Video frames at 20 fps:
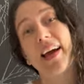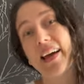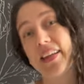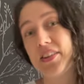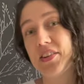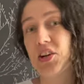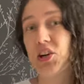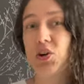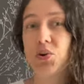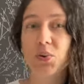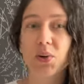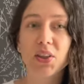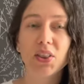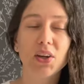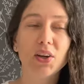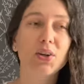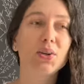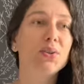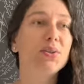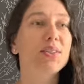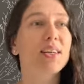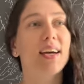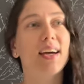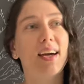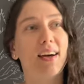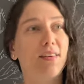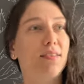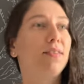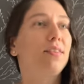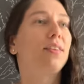and along with those I
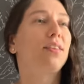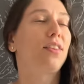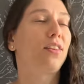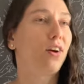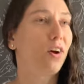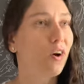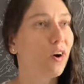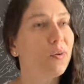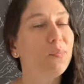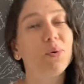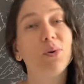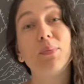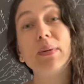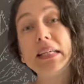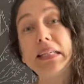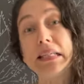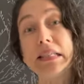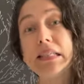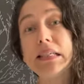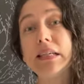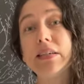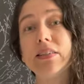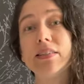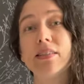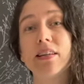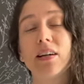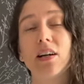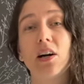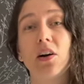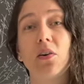have the comorbidities
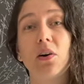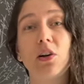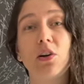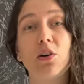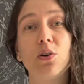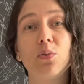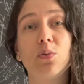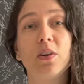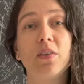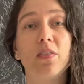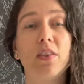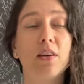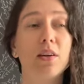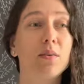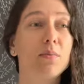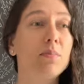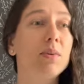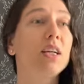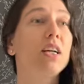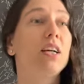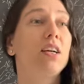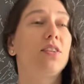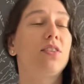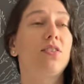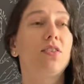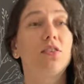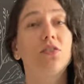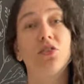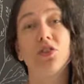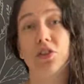that go along with them,
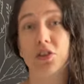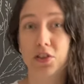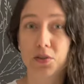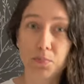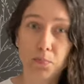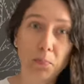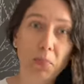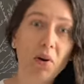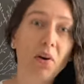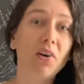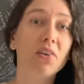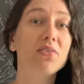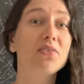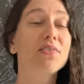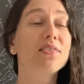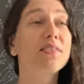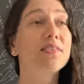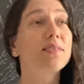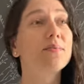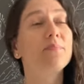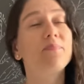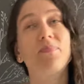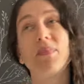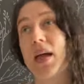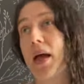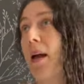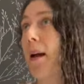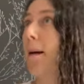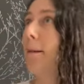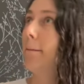such as POTS,
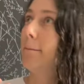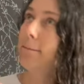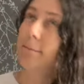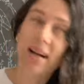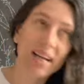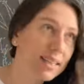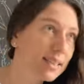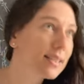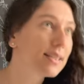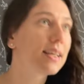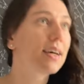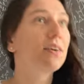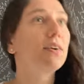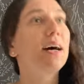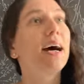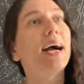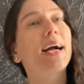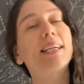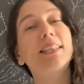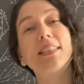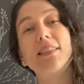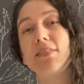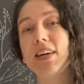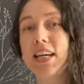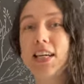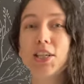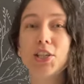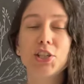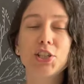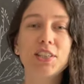mast cell
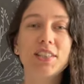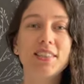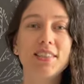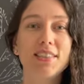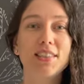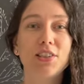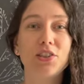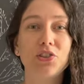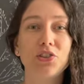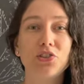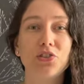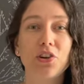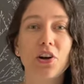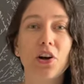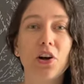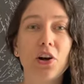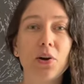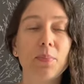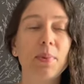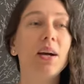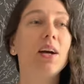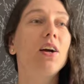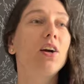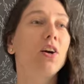activation syndrome,